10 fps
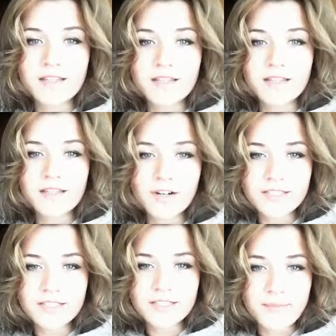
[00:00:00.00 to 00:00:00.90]
The first
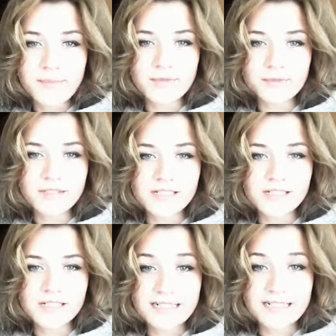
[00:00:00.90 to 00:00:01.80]
step of
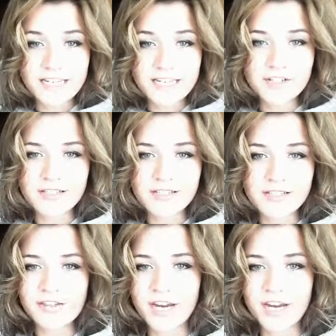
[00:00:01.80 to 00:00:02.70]
internationalization is
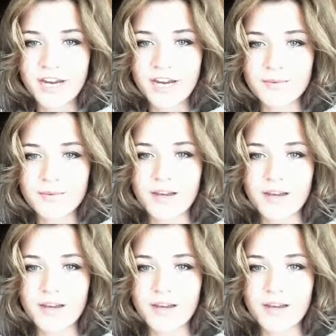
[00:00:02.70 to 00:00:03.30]
associated with the